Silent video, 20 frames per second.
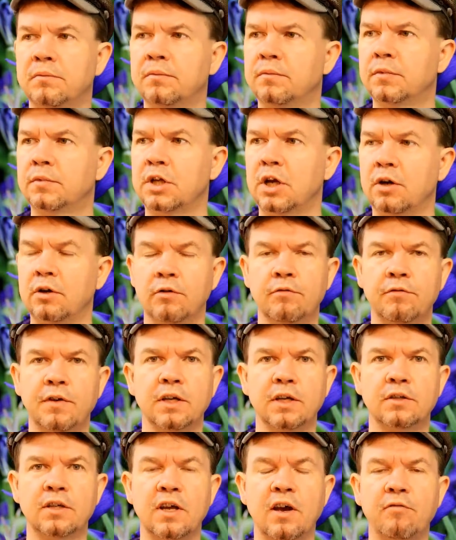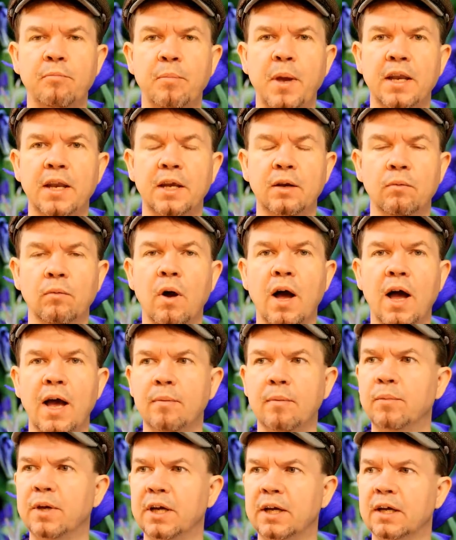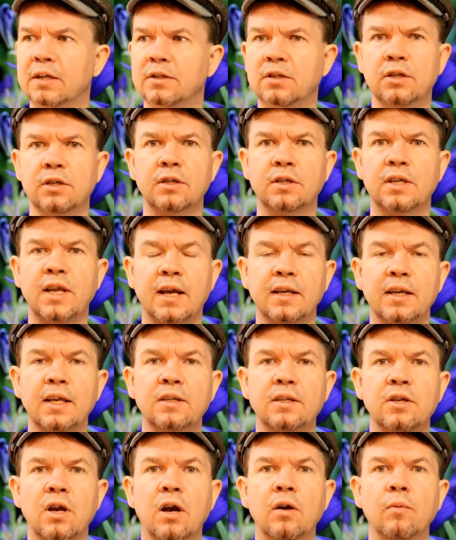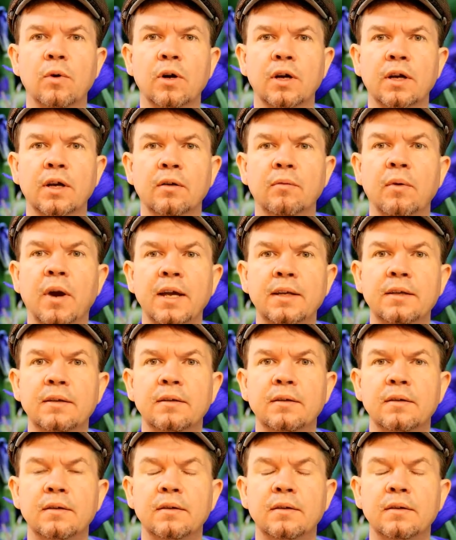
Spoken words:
So you feel self-pity. Why? Because your techniques aren't working, right?